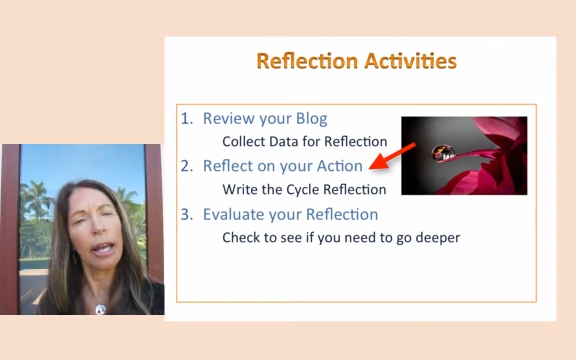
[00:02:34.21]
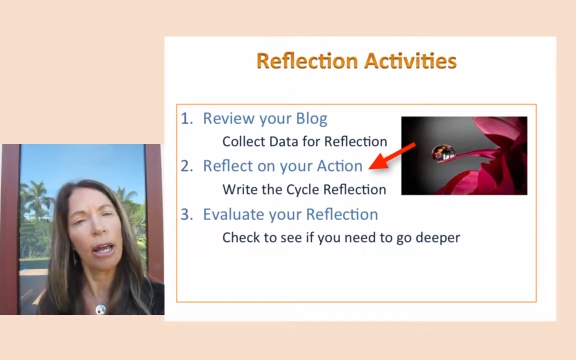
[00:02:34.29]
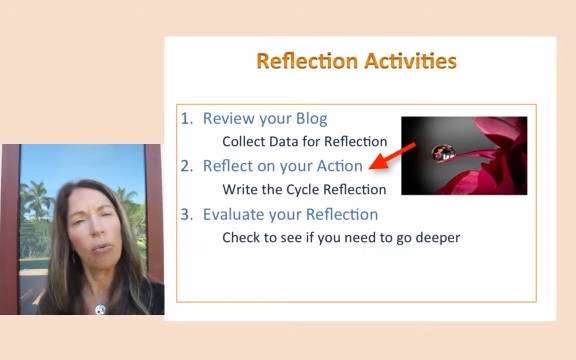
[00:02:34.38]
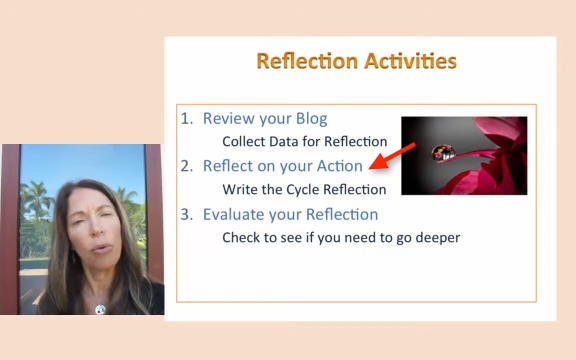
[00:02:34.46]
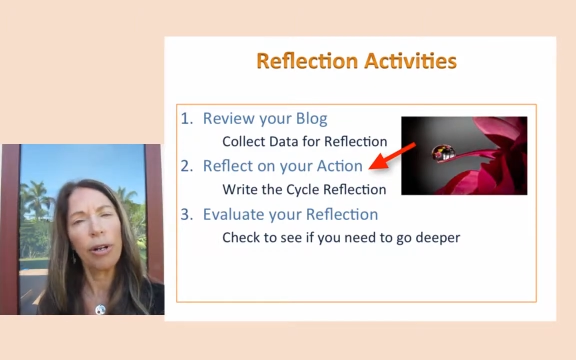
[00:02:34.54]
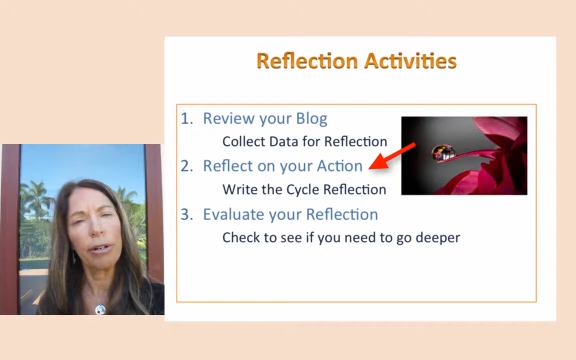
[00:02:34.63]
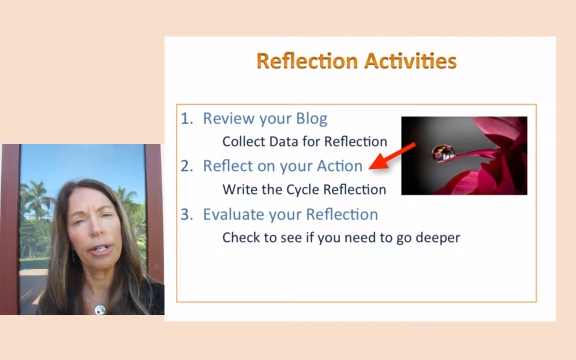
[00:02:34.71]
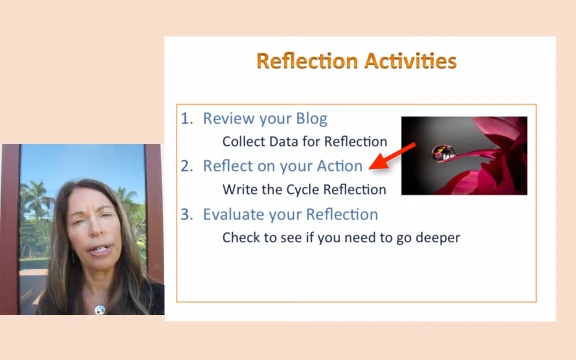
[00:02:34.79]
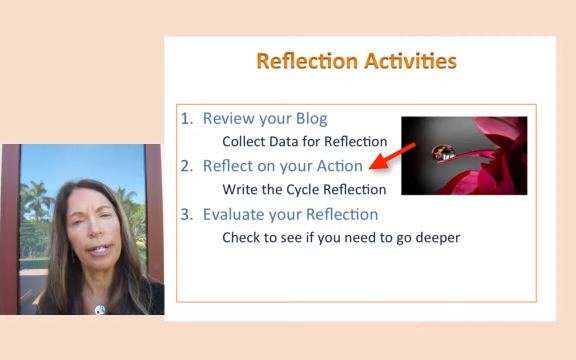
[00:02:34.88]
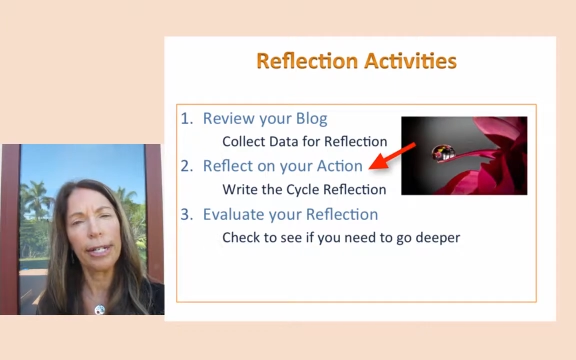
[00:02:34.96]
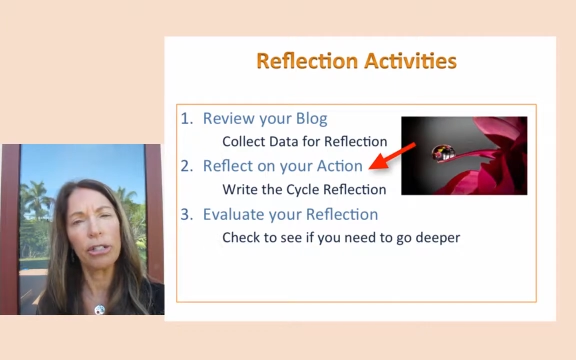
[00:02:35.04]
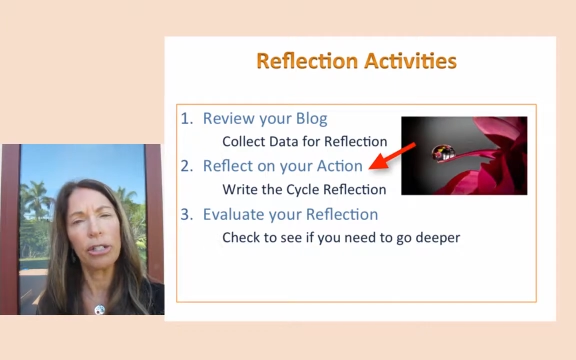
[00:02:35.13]
and what are
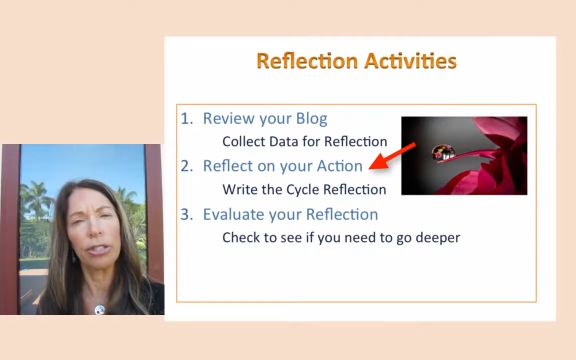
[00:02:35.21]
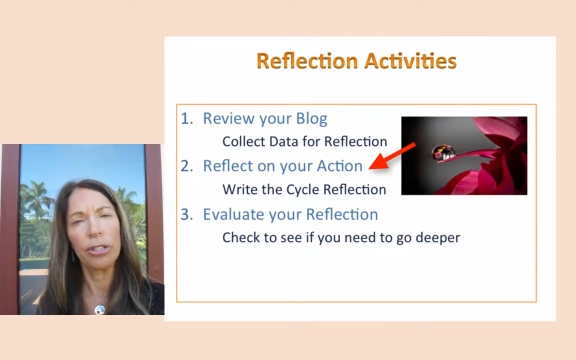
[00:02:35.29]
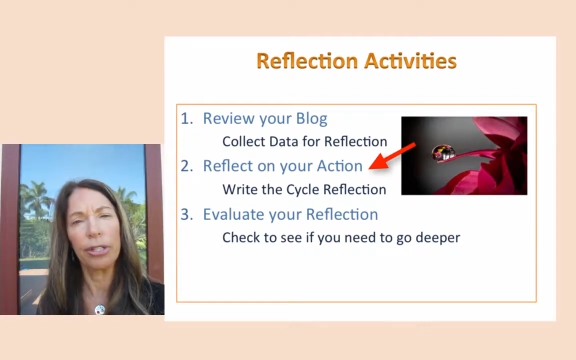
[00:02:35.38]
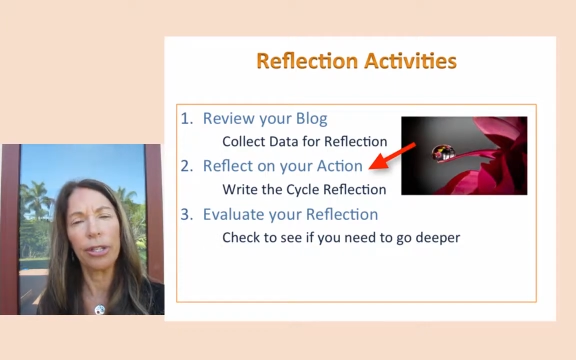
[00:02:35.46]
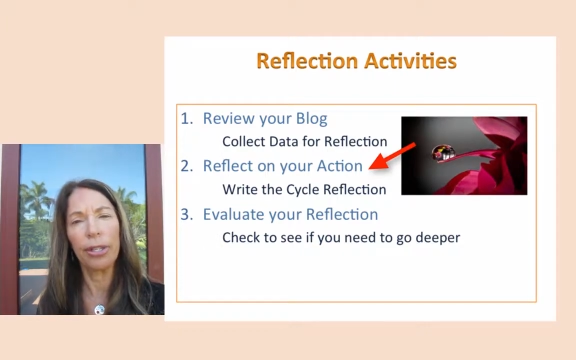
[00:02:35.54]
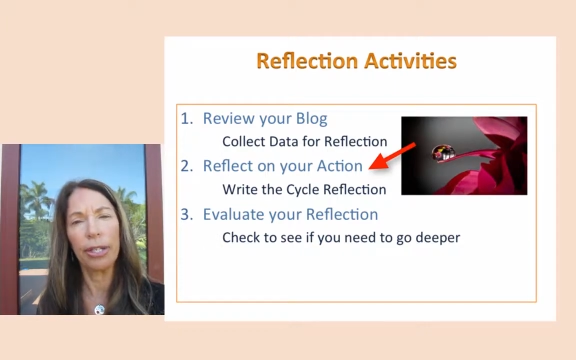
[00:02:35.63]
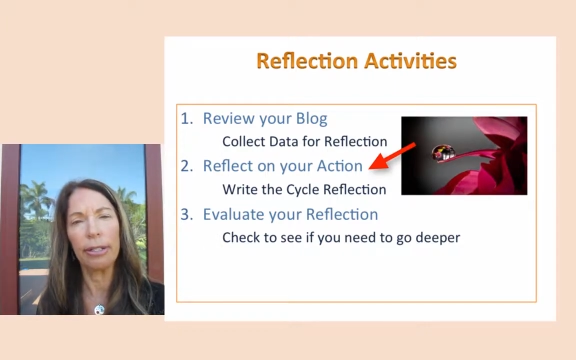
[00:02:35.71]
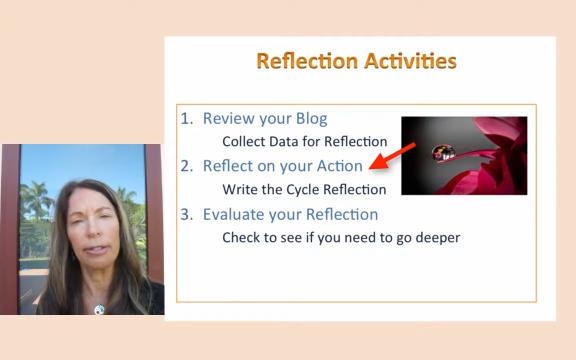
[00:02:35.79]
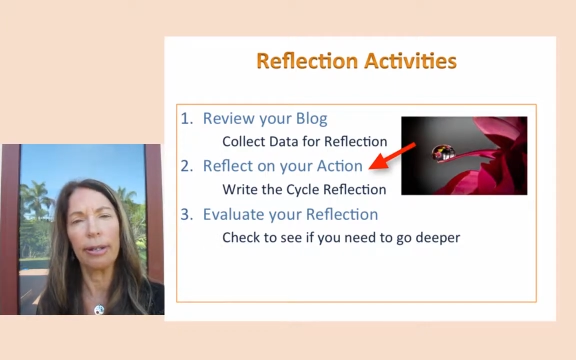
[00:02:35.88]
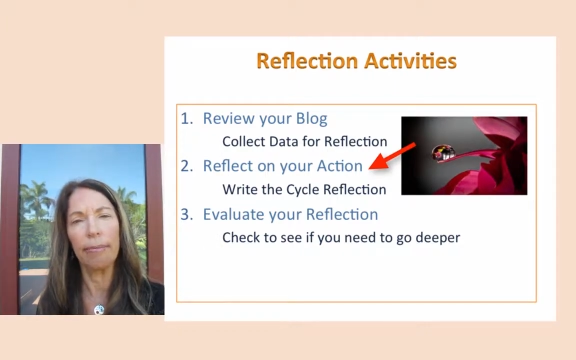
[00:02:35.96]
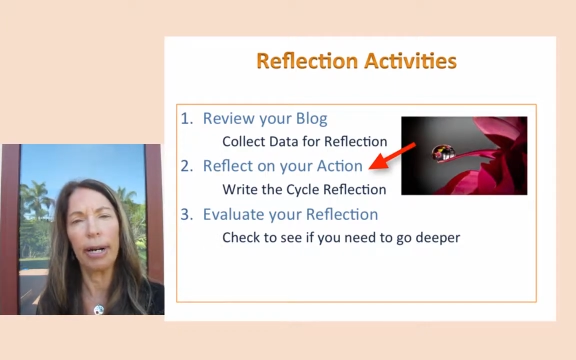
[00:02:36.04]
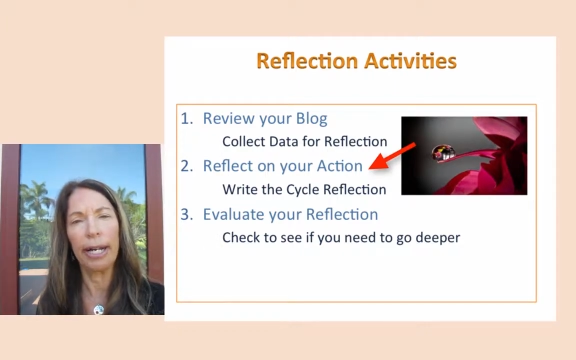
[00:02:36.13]
connections to things
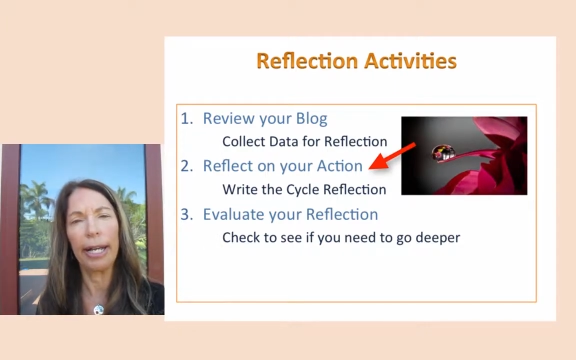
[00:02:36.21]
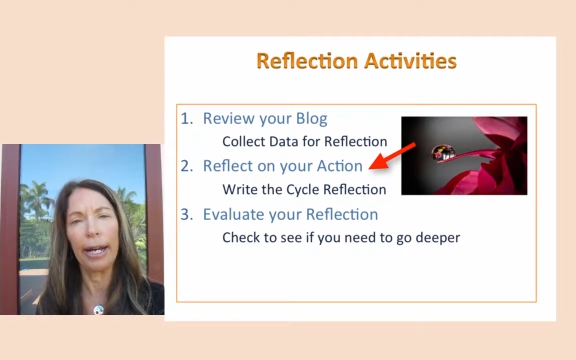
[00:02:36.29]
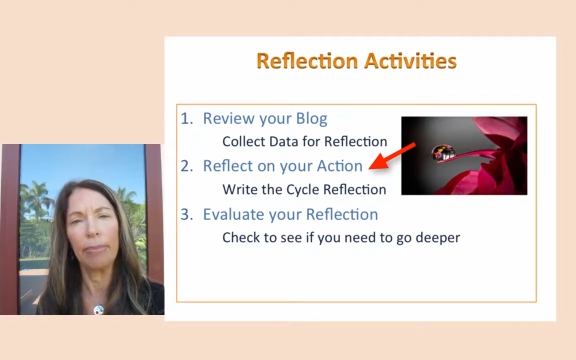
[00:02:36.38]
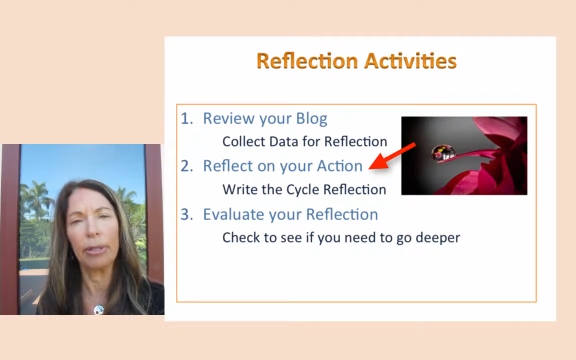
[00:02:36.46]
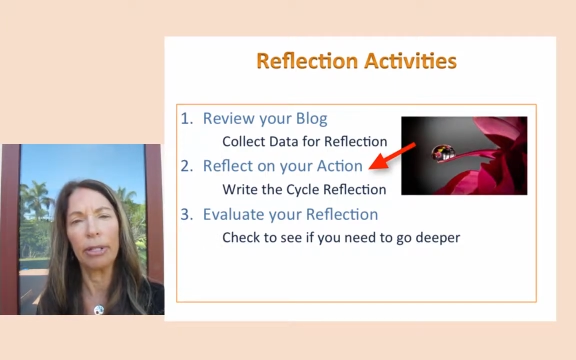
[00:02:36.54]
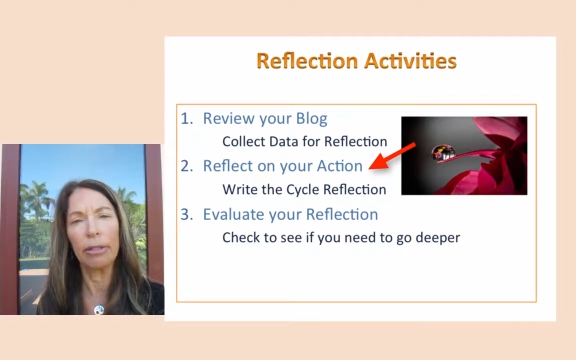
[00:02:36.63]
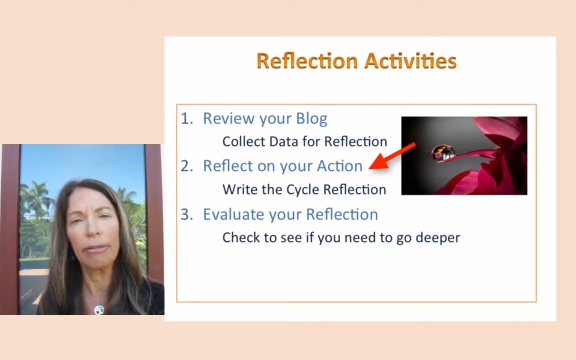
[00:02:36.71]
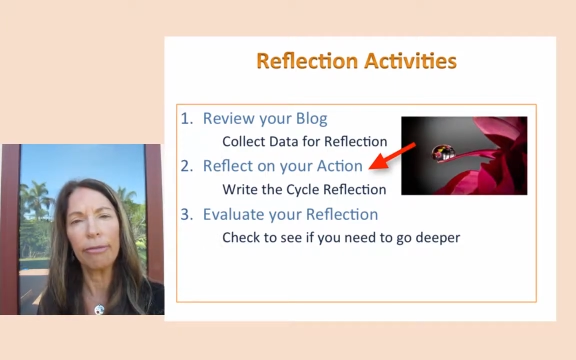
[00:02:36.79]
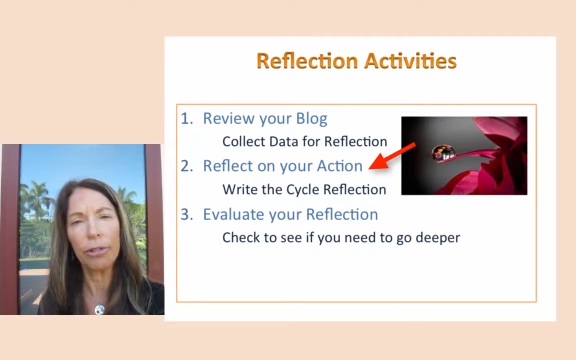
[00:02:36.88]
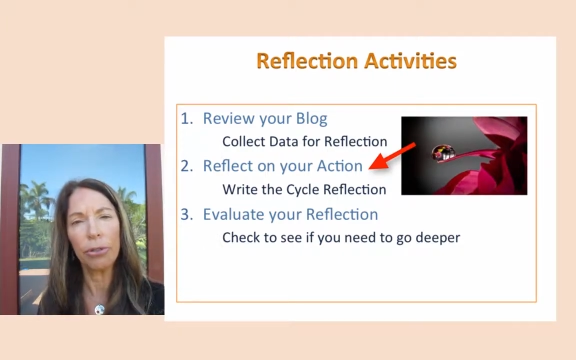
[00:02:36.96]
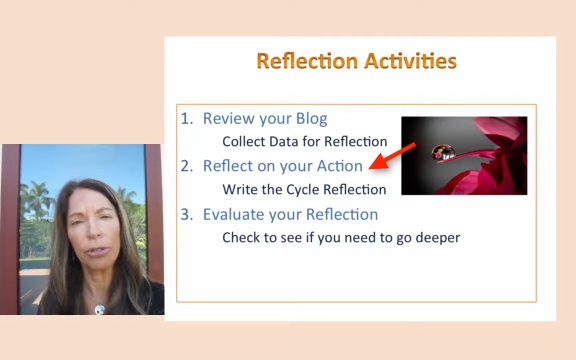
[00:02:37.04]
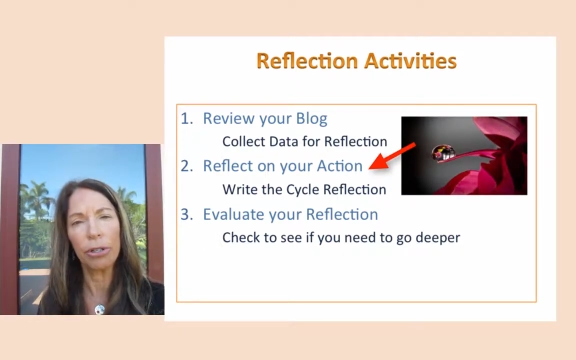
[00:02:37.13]
that might happen in the
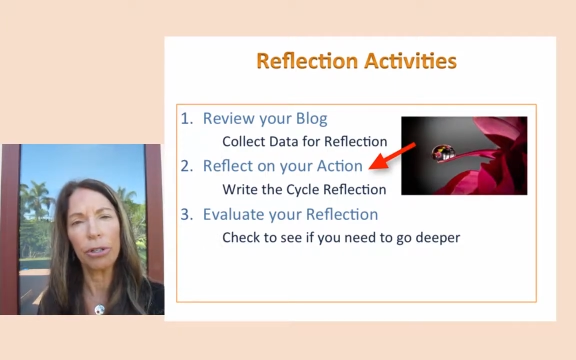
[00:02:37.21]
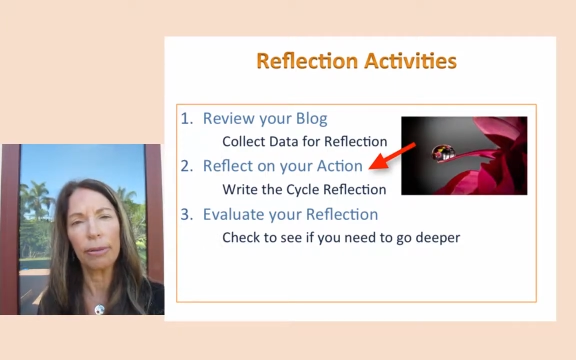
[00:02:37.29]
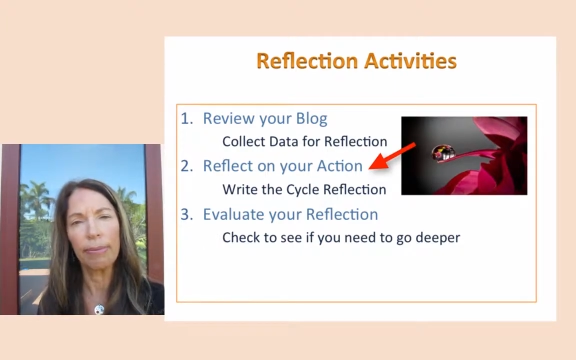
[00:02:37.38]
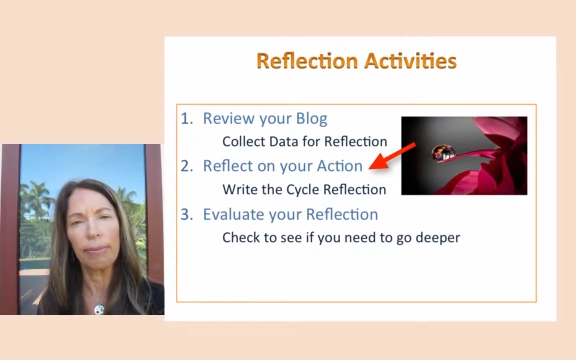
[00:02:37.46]
future?